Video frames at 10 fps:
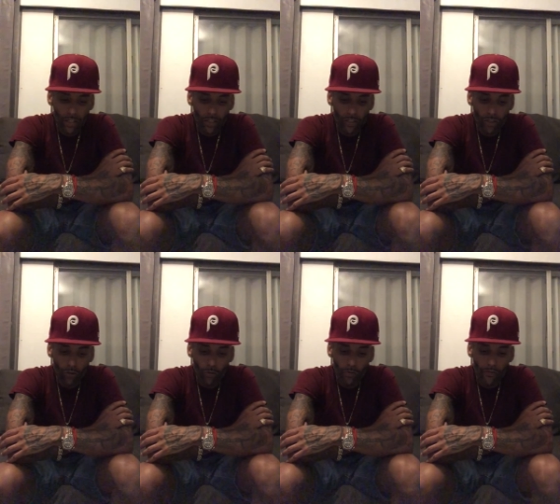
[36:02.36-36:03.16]
to
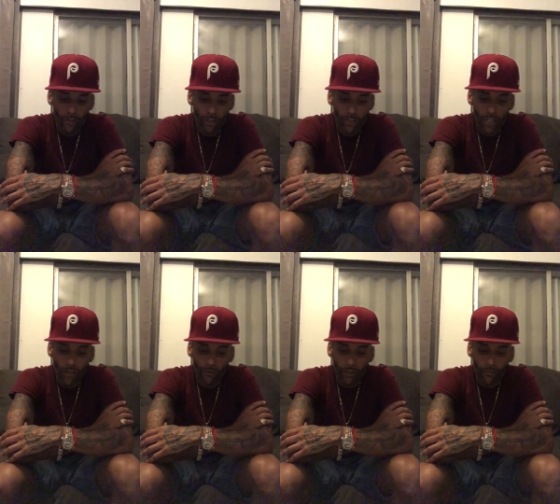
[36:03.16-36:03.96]
consume if you're
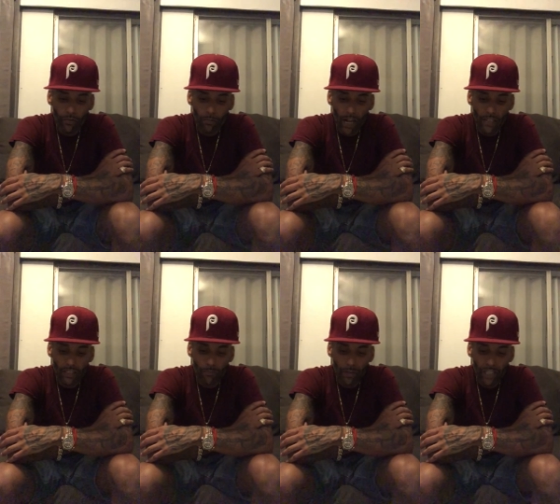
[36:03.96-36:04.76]
suffering from
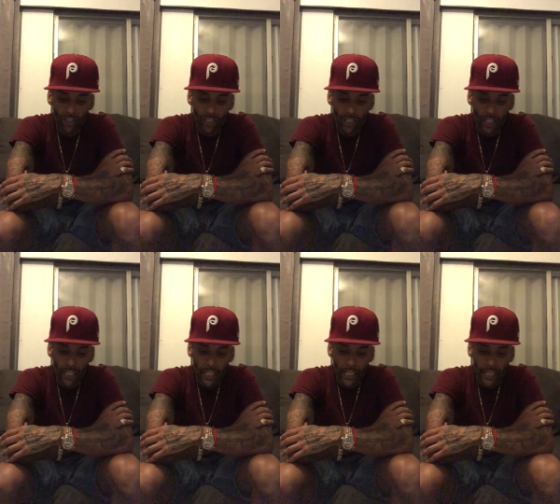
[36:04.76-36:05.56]
constipation.
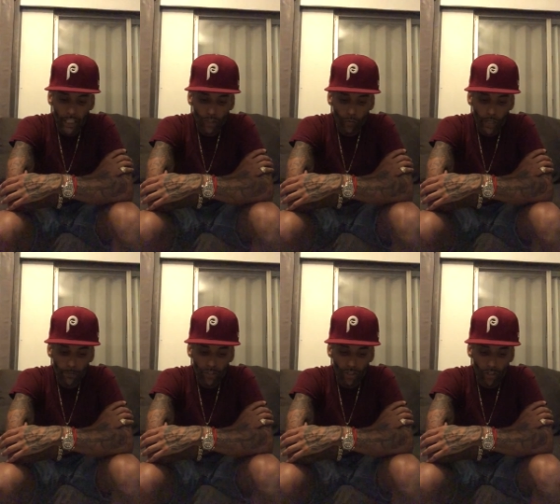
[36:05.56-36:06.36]
It
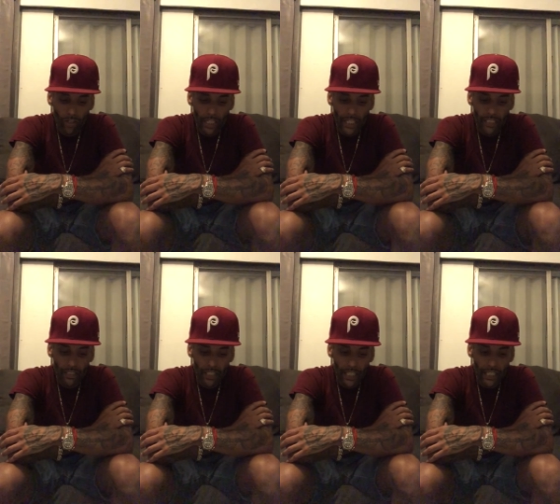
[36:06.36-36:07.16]
sweeps your
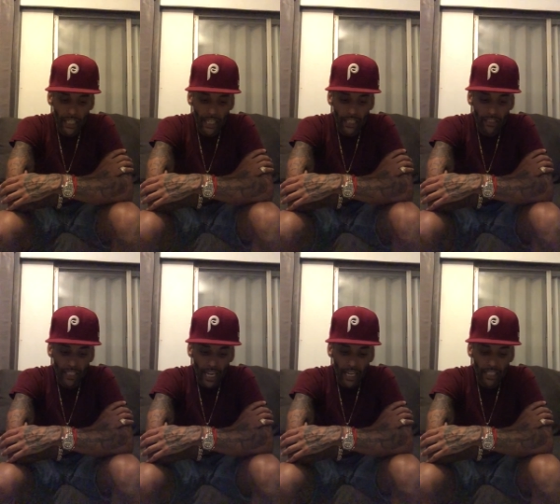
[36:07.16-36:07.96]

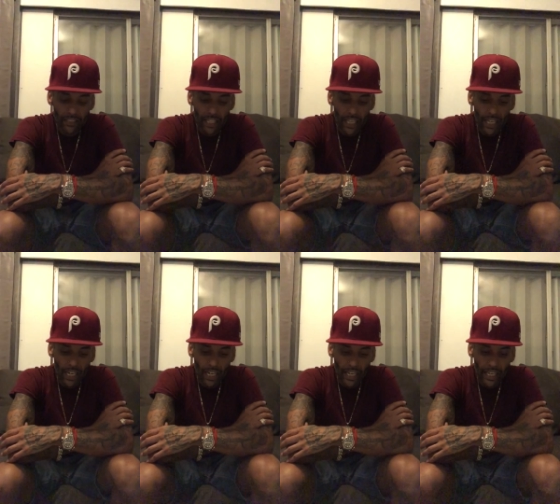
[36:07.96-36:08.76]
insides
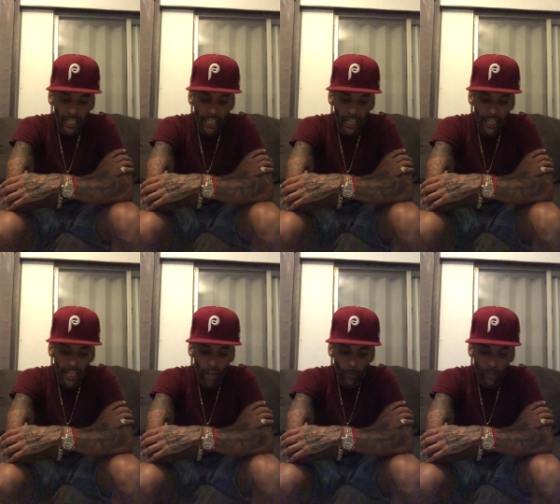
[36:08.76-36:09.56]
clean and
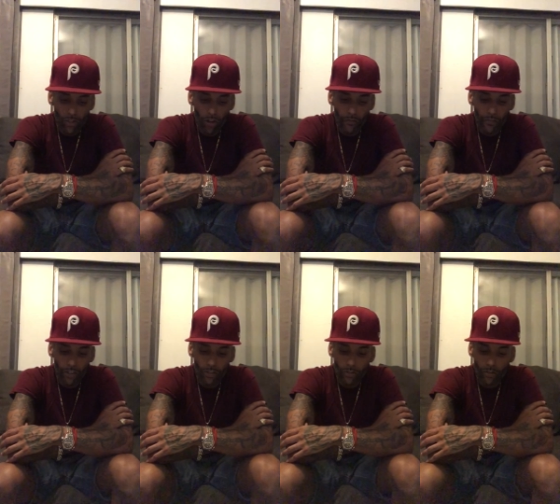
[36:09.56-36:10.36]
it helps
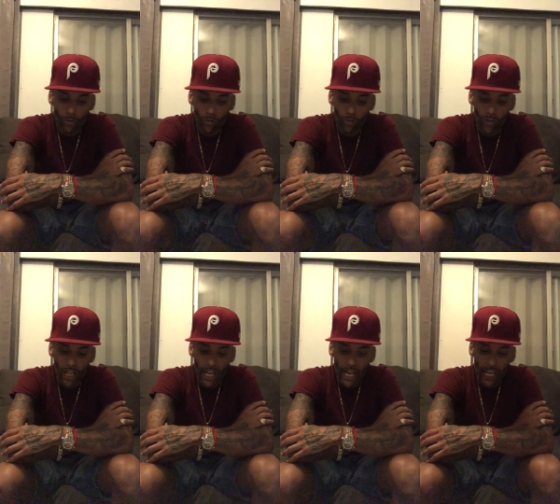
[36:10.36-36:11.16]
soften your stool
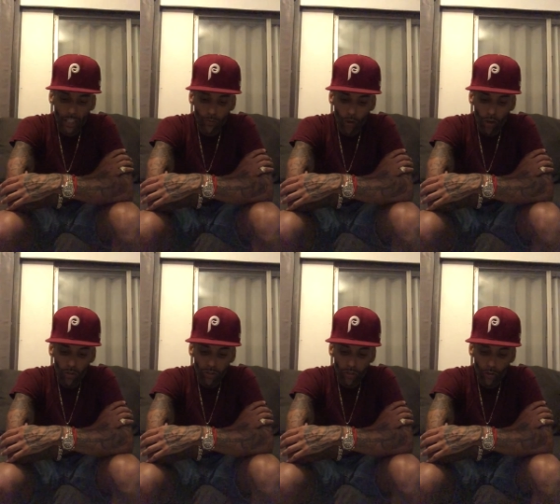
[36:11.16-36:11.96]
as
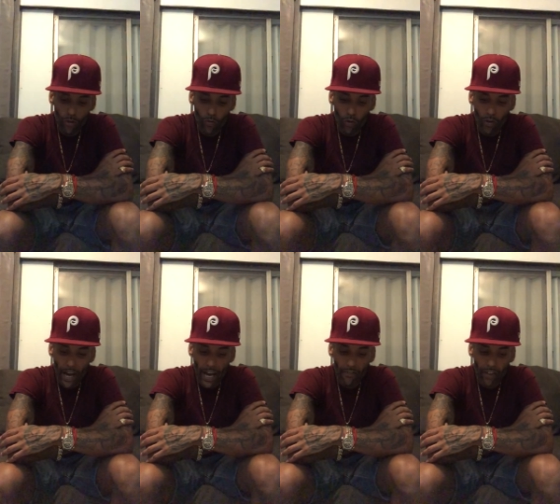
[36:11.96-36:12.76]
well so you
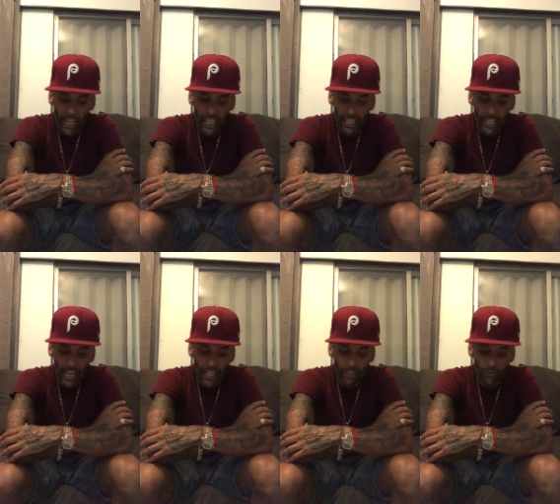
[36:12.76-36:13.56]
won't have any
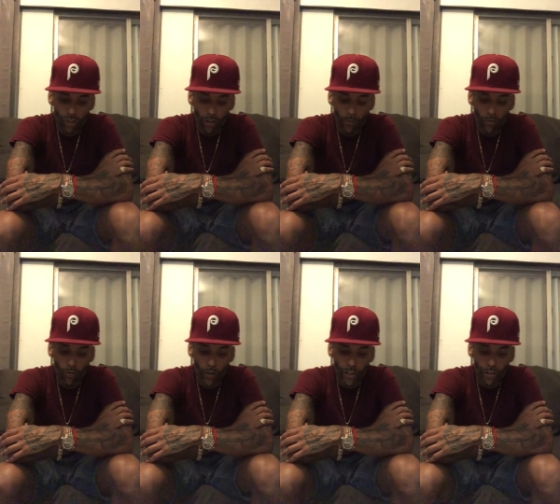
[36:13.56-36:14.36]
kind of
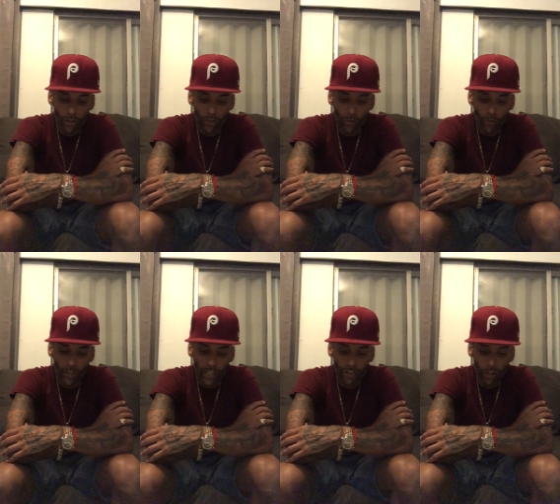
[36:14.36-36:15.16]
trouble when you're
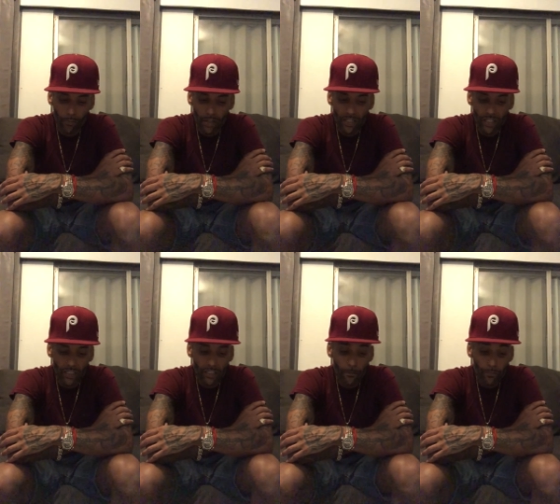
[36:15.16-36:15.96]
doing your
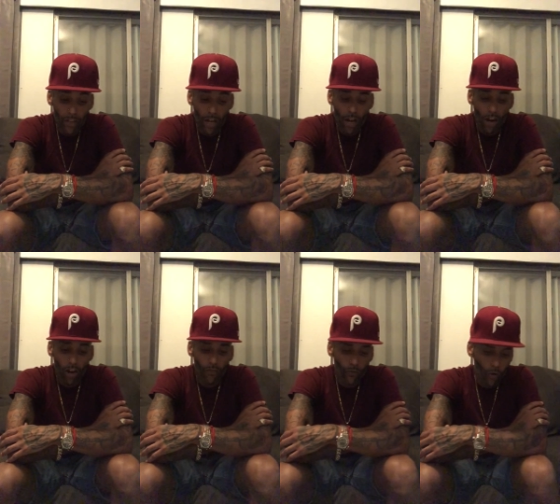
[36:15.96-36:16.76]
business. Of